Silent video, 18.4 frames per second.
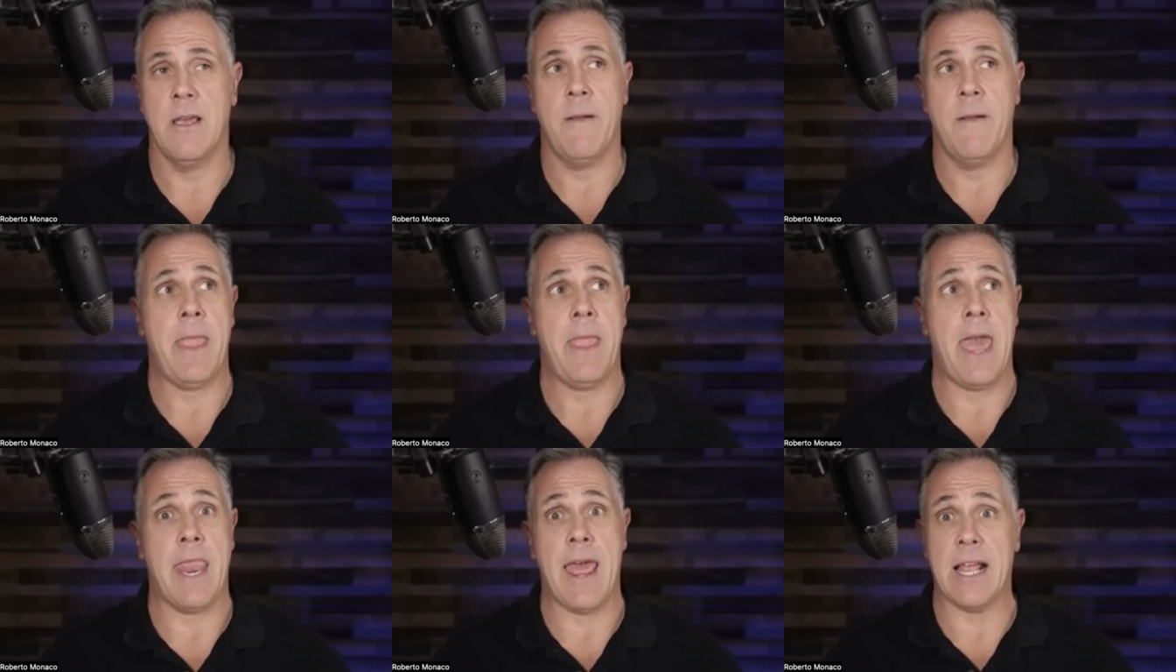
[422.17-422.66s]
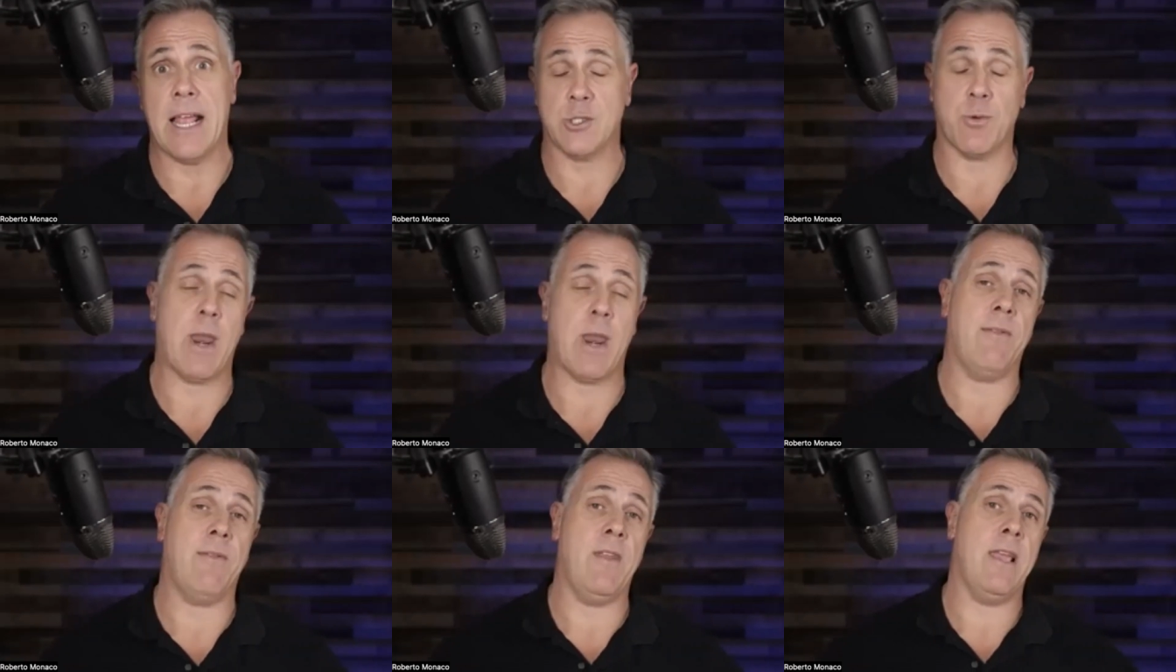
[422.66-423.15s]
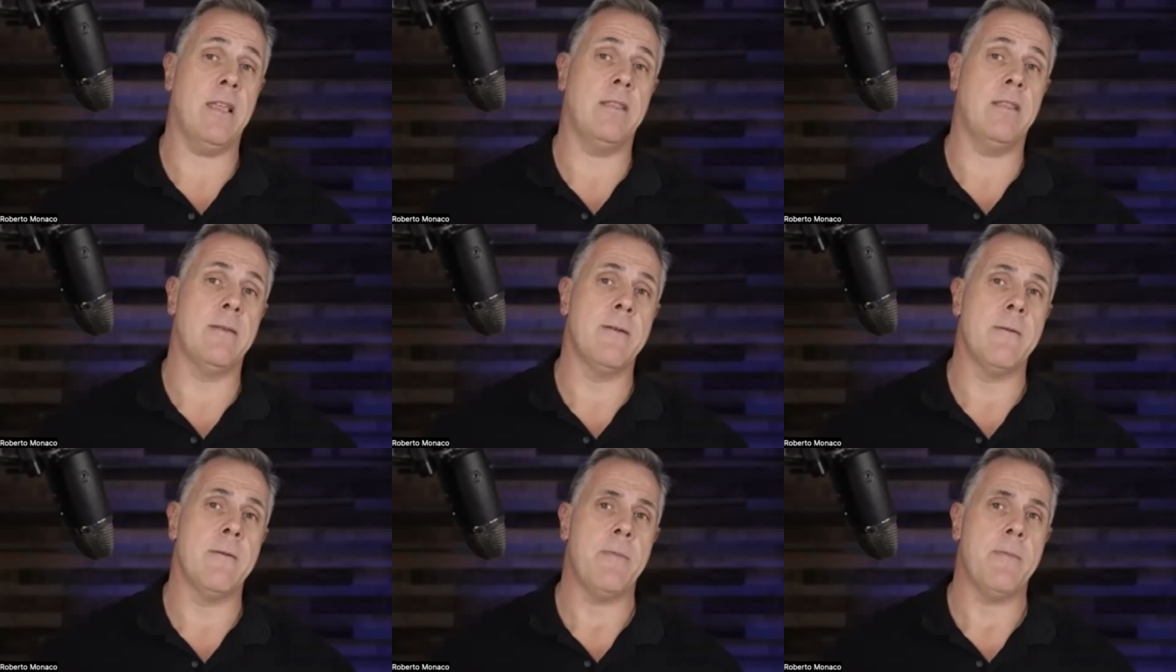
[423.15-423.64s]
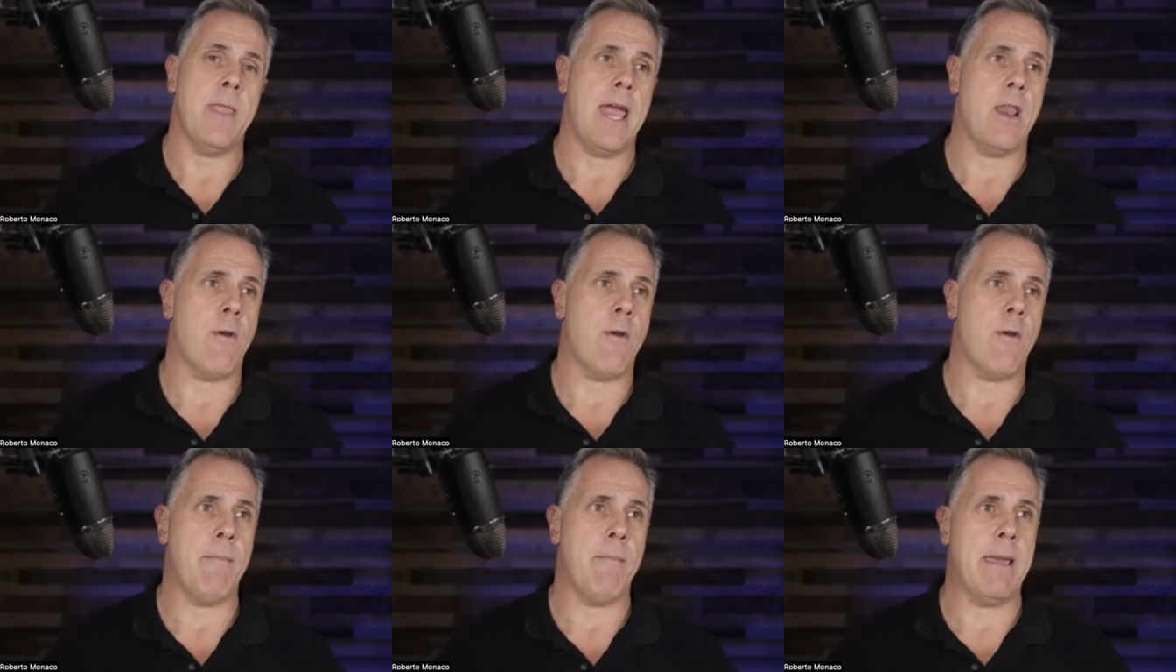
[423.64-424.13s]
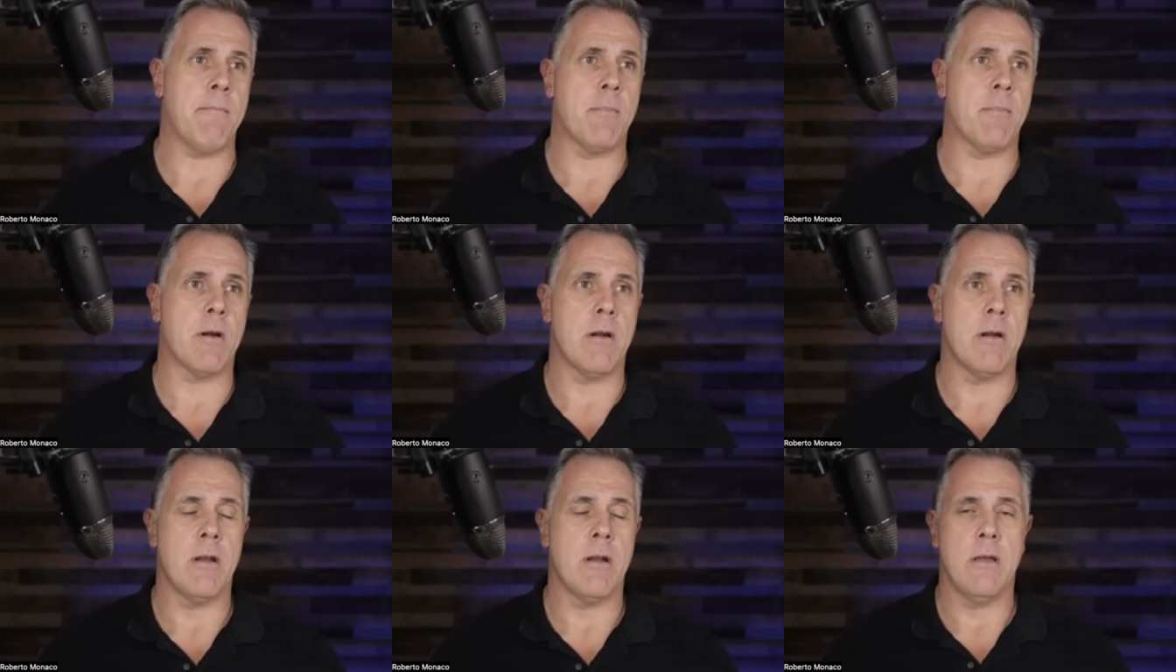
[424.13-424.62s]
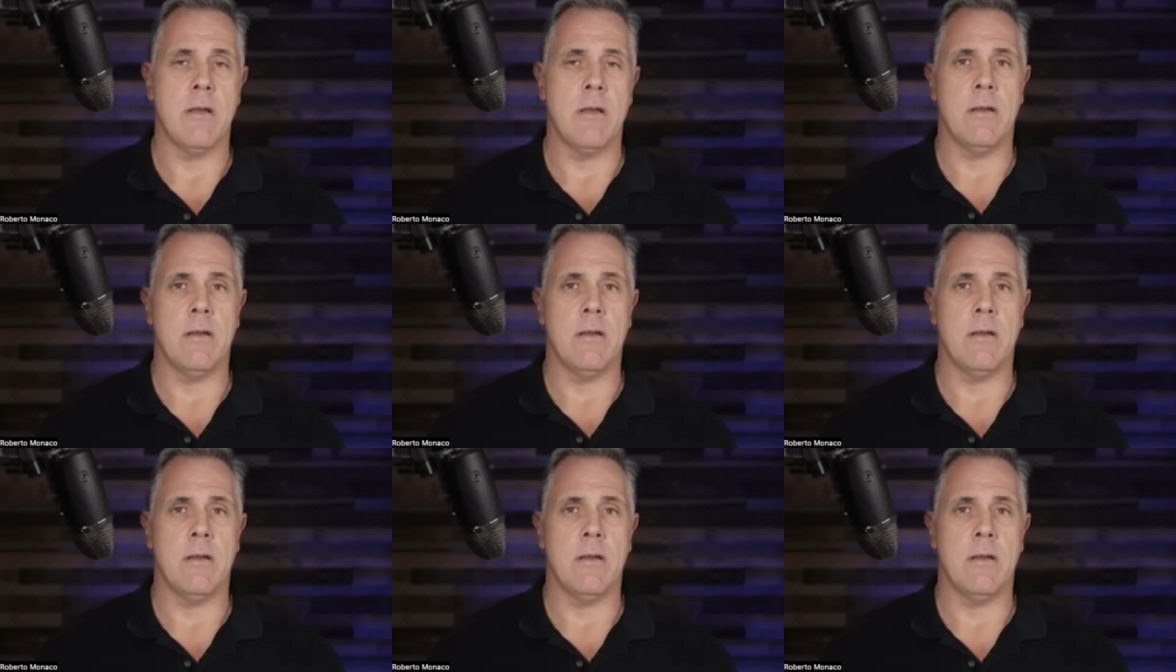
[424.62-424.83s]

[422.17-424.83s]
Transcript: Mm-hmm. And that's what I did. And I remember